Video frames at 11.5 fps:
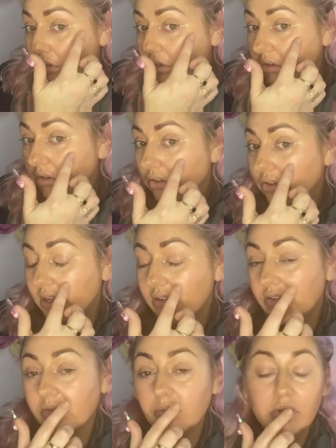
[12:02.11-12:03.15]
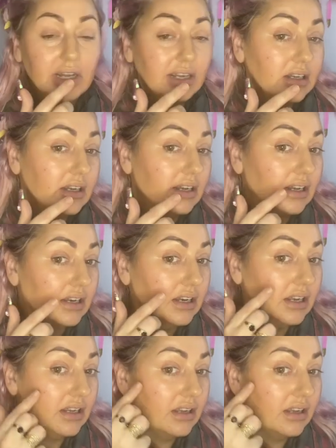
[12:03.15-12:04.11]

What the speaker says: can just see it's just blended in